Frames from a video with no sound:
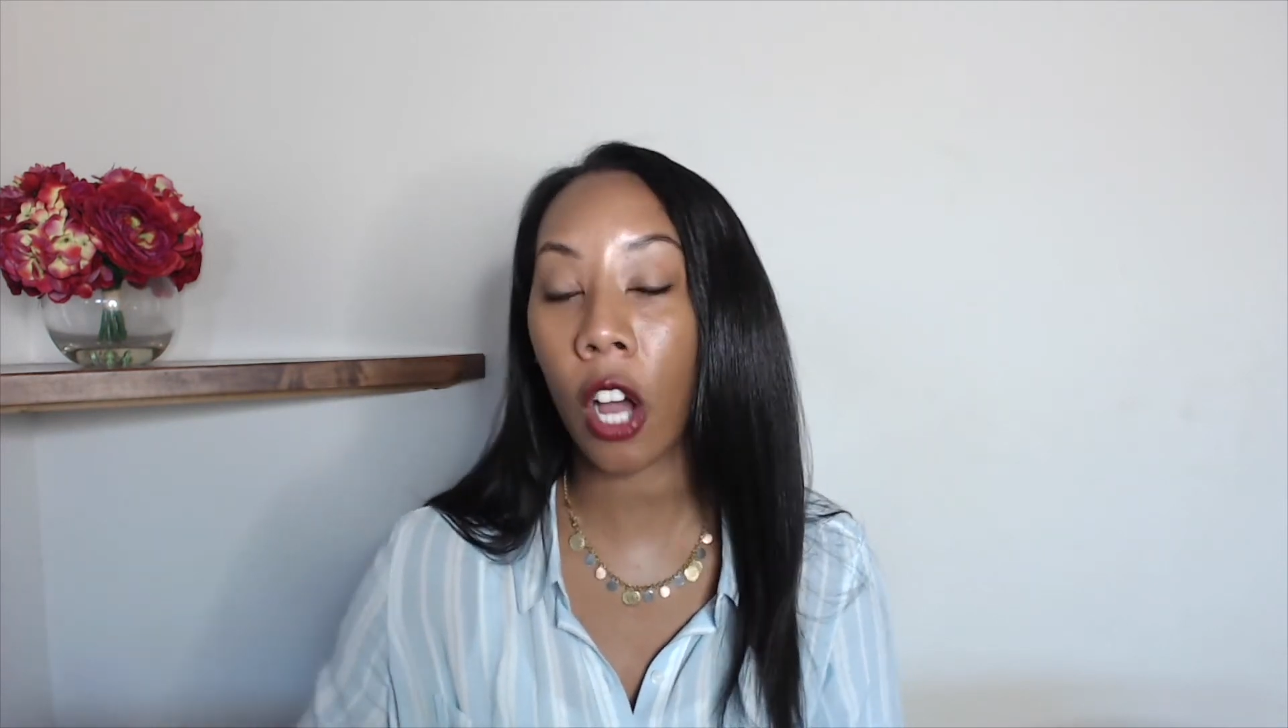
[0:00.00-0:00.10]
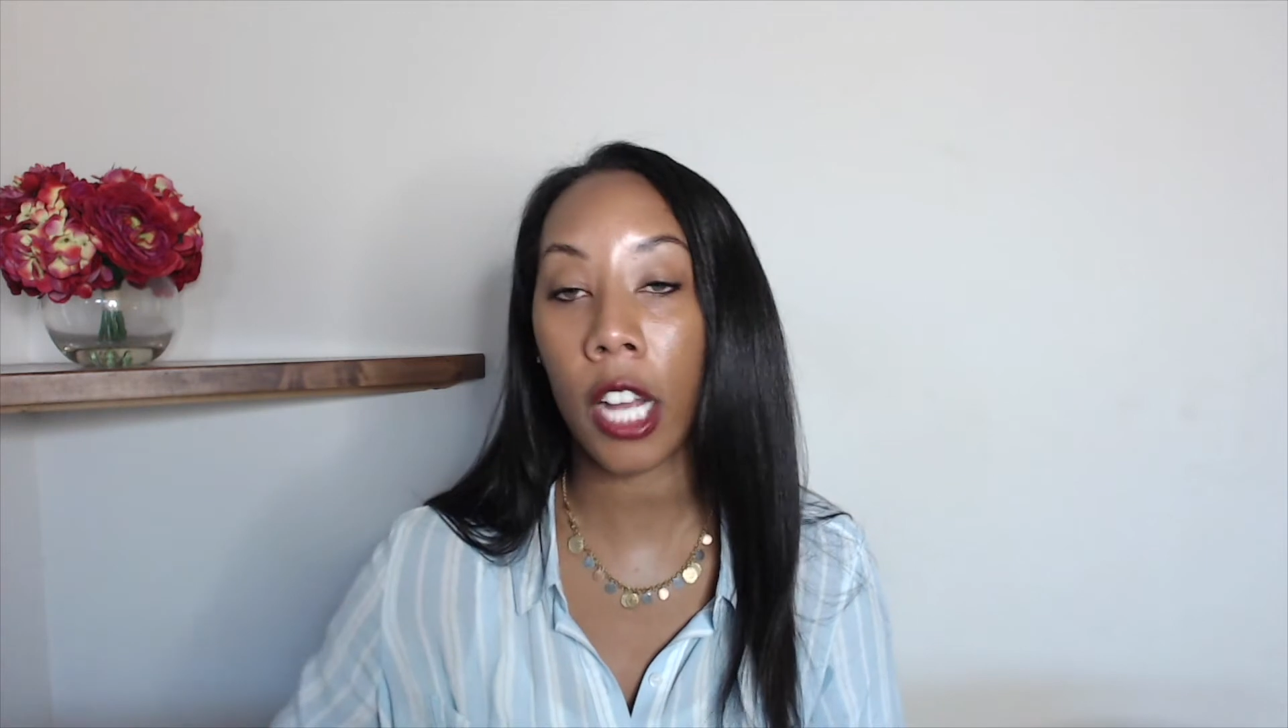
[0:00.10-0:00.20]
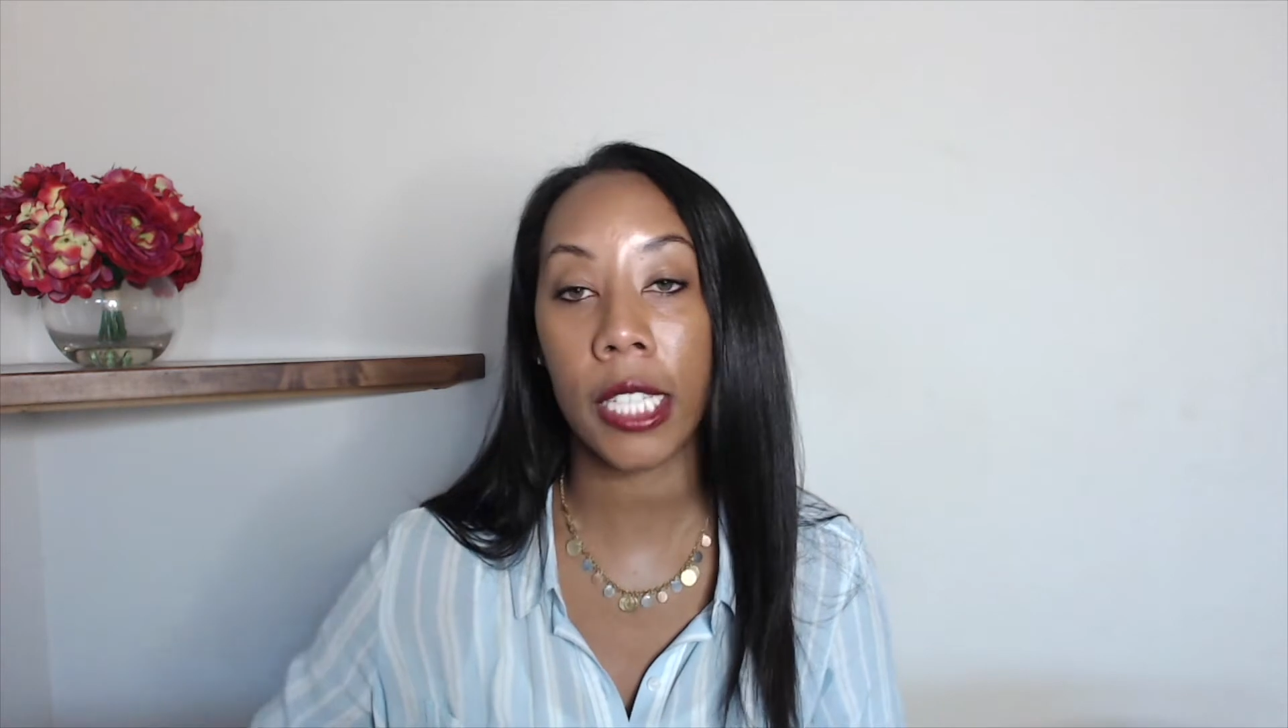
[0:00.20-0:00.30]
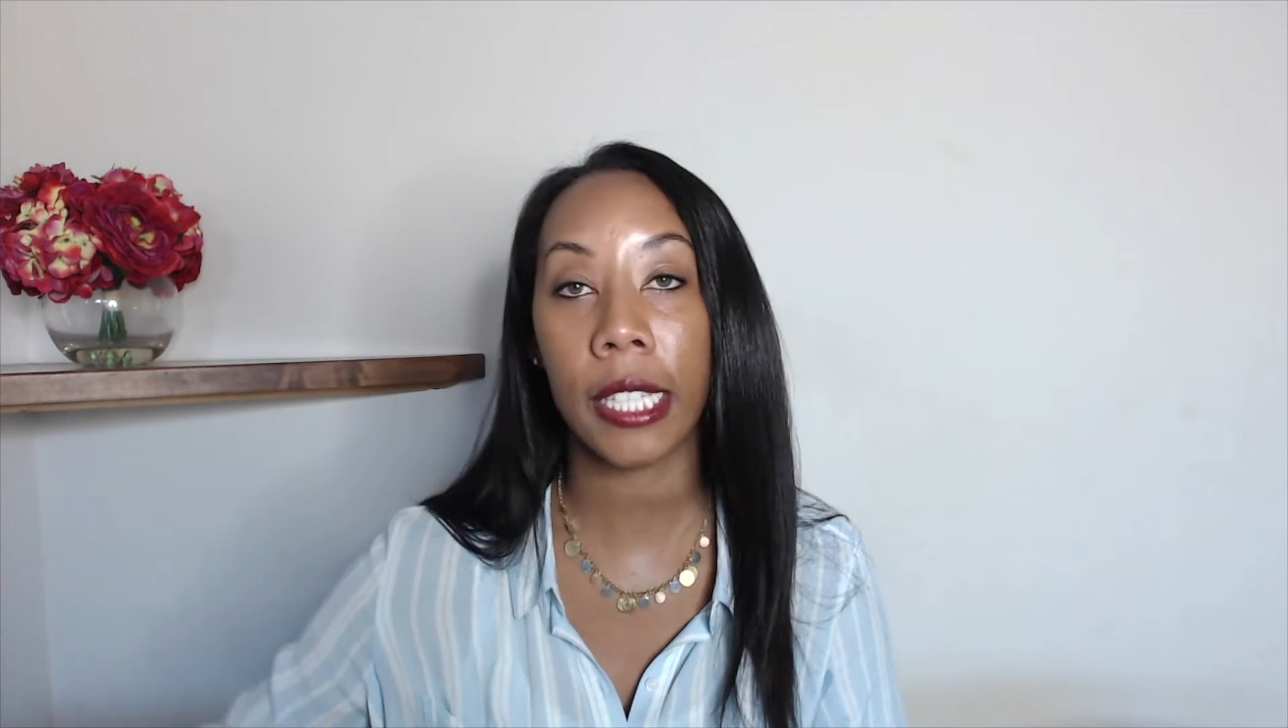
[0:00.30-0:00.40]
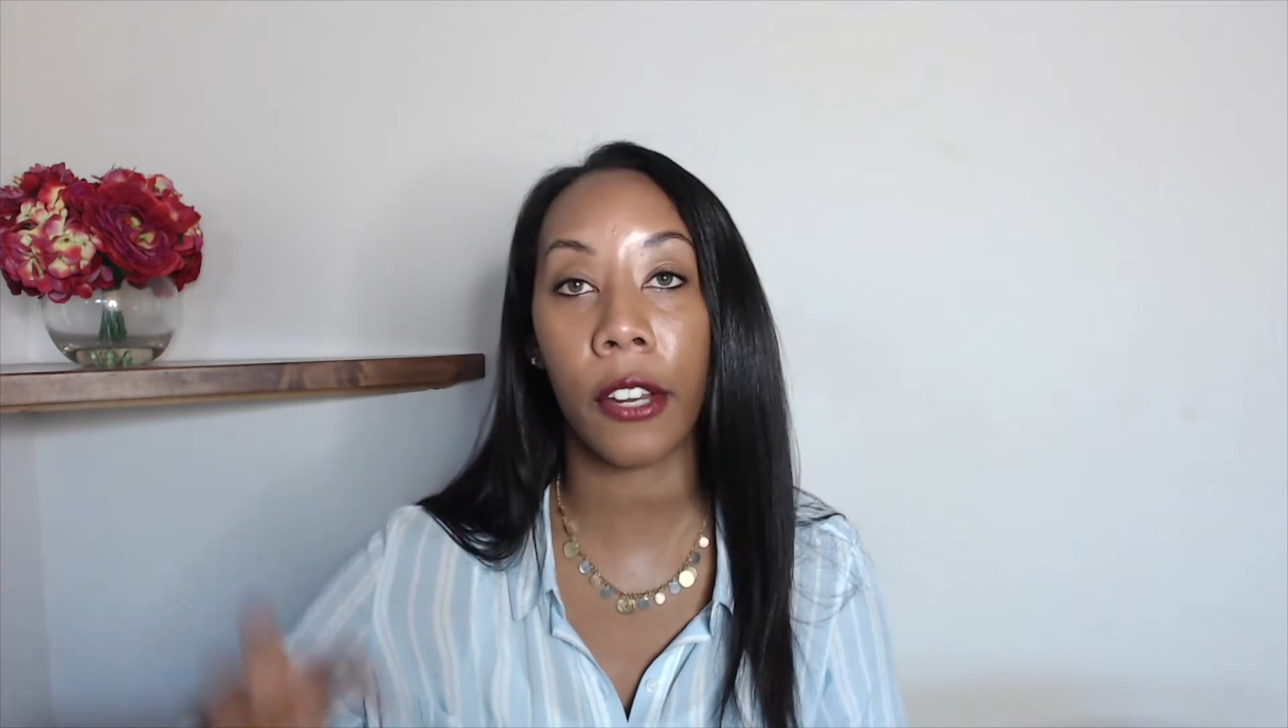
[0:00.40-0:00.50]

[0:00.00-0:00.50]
content